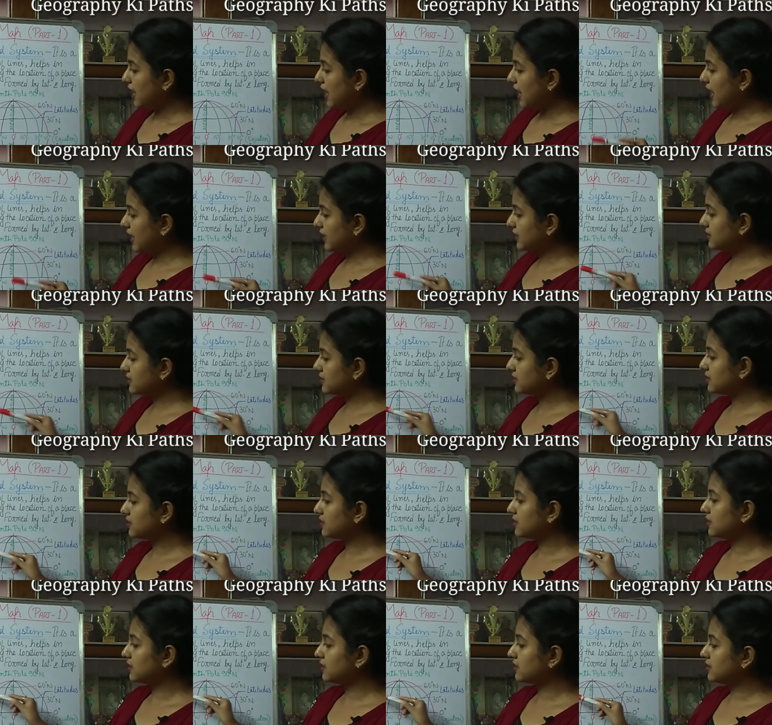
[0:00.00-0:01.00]
and
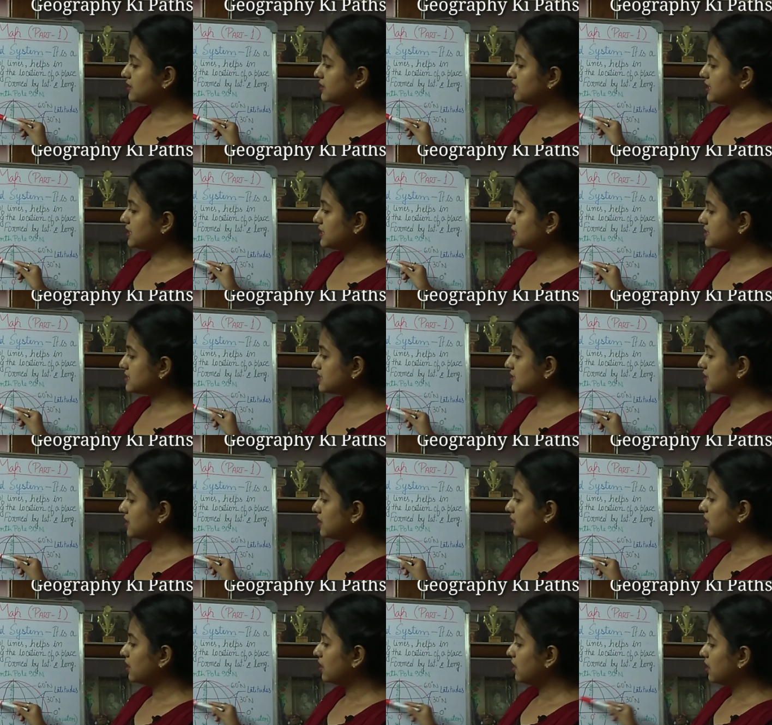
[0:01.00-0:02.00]
these
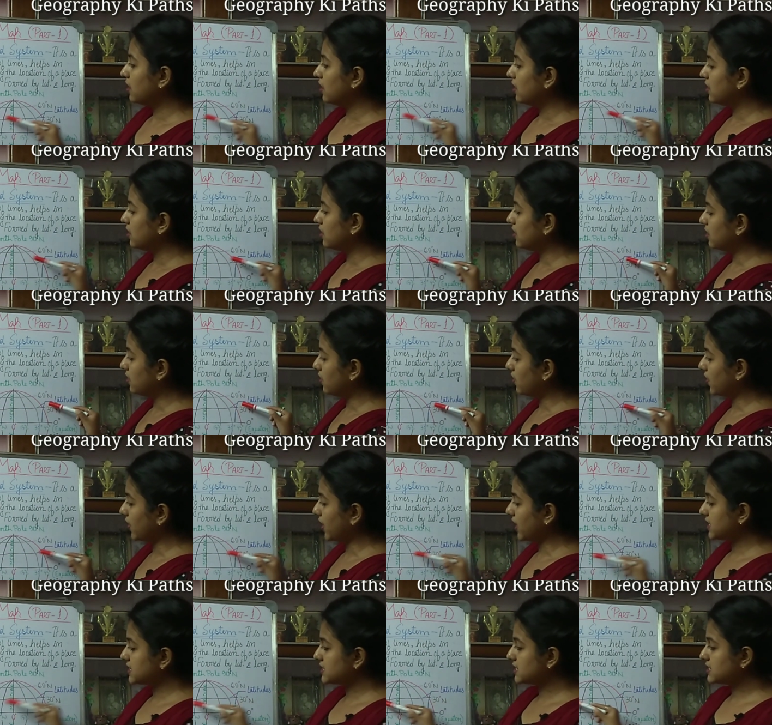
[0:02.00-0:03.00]

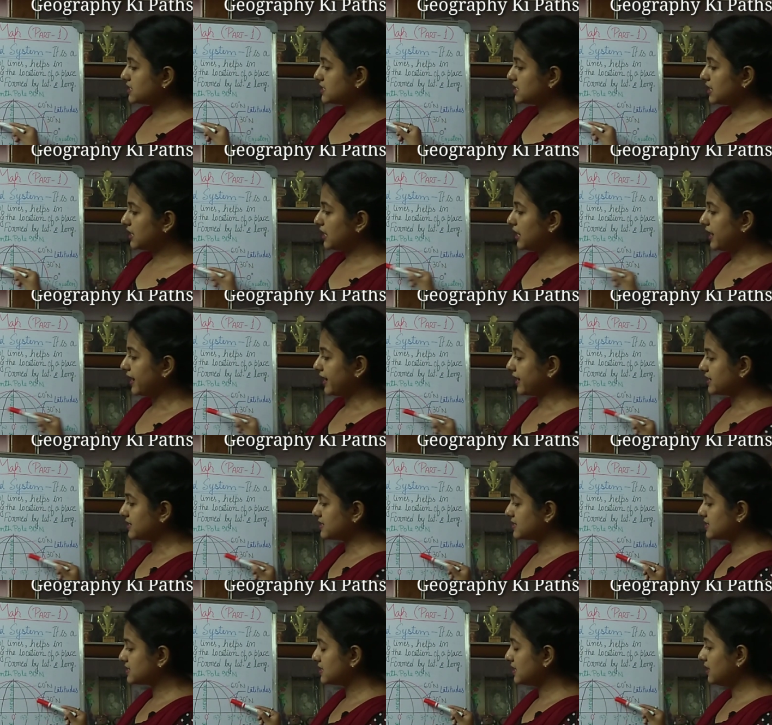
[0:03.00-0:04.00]
horizontal
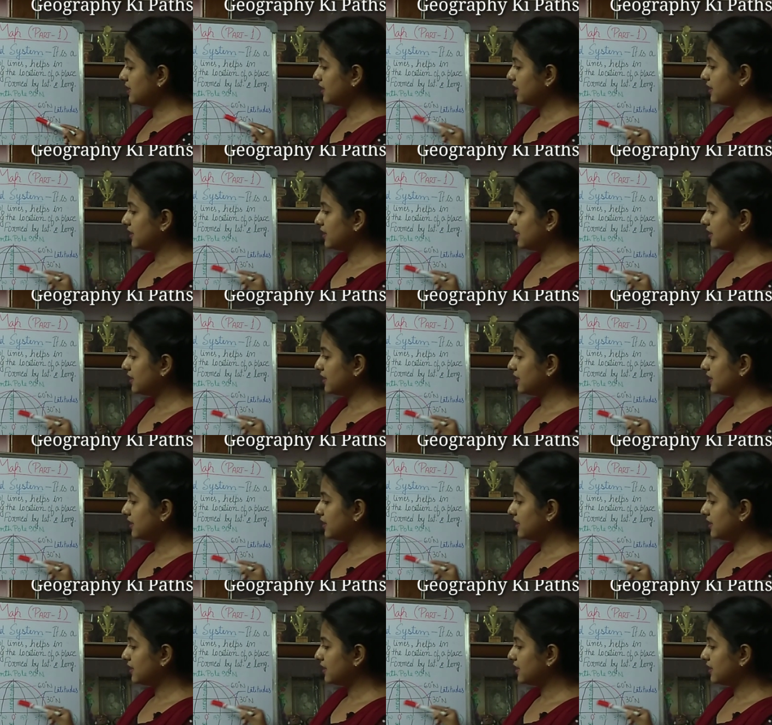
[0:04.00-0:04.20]
lines